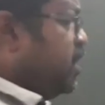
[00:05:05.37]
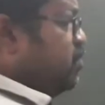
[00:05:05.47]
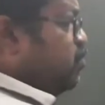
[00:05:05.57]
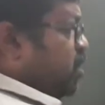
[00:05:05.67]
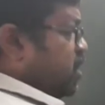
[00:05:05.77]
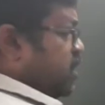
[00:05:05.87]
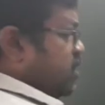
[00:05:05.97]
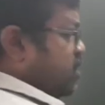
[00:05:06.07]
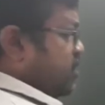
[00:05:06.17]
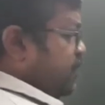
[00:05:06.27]
that work
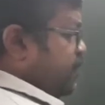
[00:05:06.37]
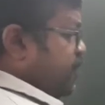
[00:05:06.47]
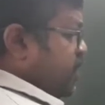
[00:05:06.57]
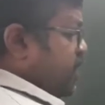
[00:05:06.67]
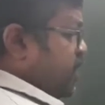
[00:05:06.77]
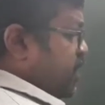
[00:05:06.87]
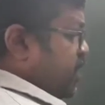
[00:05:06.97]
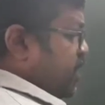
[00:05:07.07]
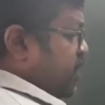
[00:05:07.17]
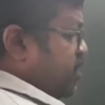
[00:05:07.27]
done,
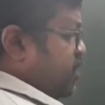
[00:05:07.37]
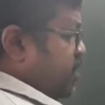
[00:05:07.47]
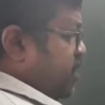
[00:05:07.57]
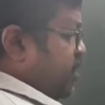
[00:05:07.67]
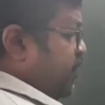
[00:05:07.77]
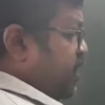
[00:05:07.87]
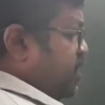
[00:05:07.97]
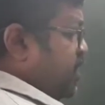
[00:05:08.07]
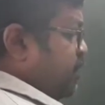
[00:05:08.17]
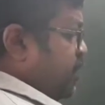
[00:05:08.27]
it is
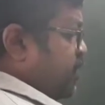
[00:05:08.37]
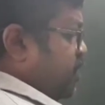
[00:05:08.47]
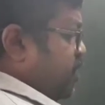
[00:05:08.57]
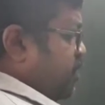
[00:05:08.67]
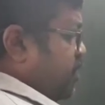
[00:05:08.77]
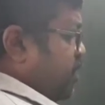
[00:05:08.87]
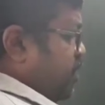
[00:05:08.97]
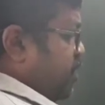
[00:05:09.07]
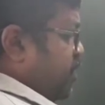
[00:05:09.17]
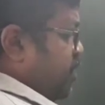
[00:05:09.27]
difference in pressure
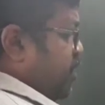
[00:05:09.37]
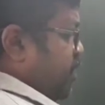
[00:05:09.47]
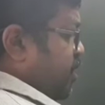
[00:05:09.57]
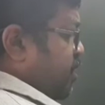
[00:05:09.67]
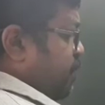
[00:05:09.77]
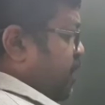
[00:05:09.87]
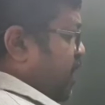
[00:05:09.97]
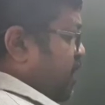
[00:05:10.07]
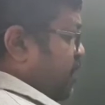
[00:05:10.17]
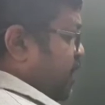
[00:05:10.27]

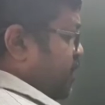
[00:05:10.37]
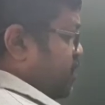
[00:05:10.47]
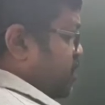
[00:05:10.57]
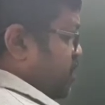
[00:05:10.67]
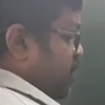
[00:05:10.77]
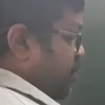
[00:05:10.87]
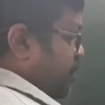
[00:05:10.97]
Pi minus